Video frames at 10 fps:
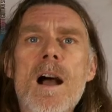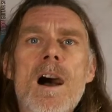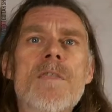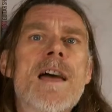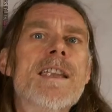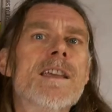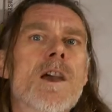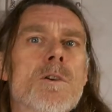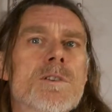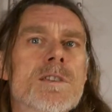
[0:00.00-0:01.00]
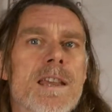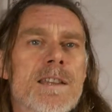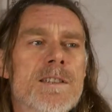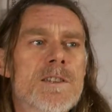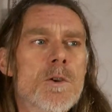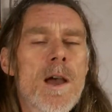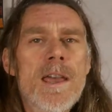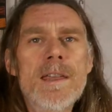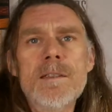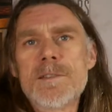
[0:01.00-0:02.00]
and then it goes into
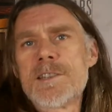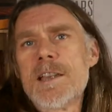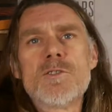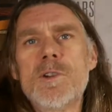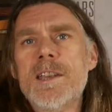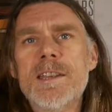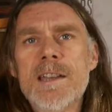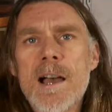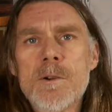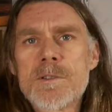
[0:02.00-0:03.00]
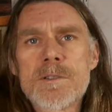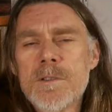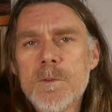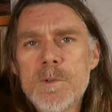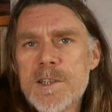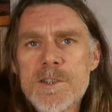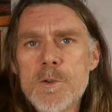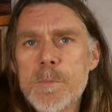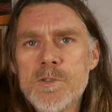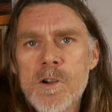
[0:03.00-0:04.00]
a central heated house, which is
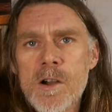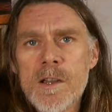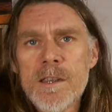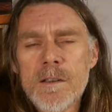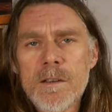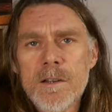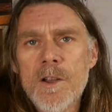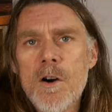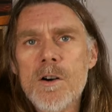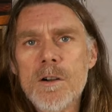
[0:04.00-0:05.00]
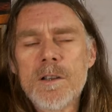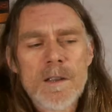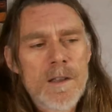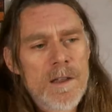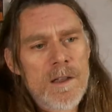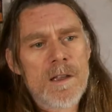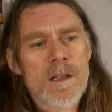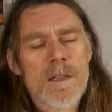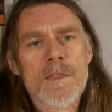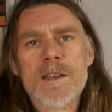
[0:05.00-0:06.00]
super dry and hot,
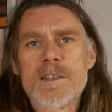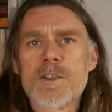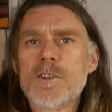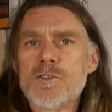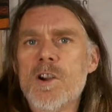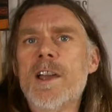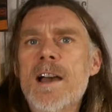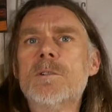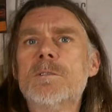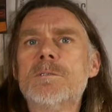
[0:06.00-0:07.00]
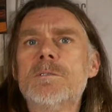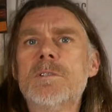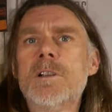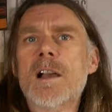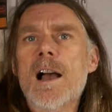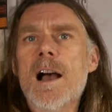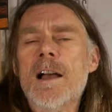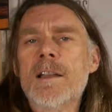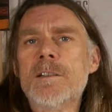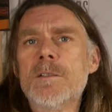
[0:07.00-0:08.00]
then it's going to dry out.
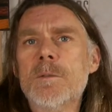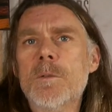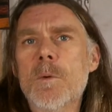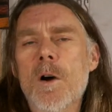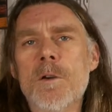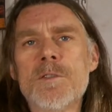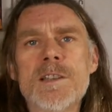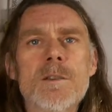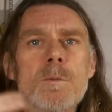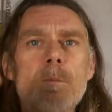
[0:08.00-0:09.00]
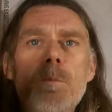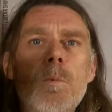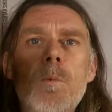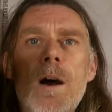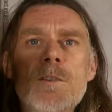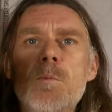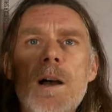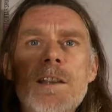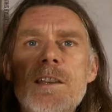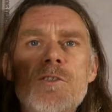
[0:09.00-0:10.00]
And obviously, as
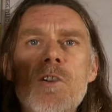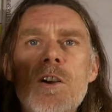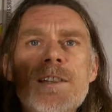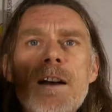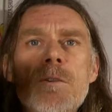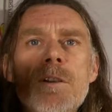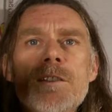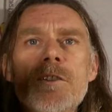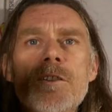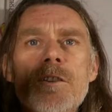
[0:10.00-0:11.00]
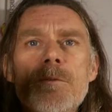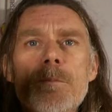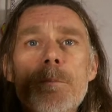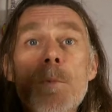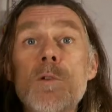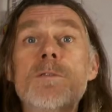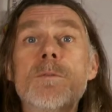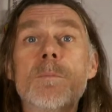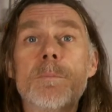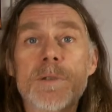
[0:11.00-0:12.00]
it dries out, it's going to
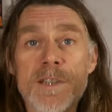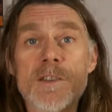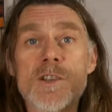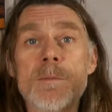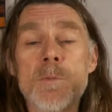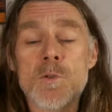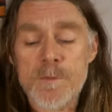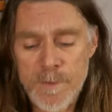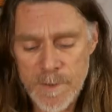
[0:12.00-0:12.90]
move, potentially move.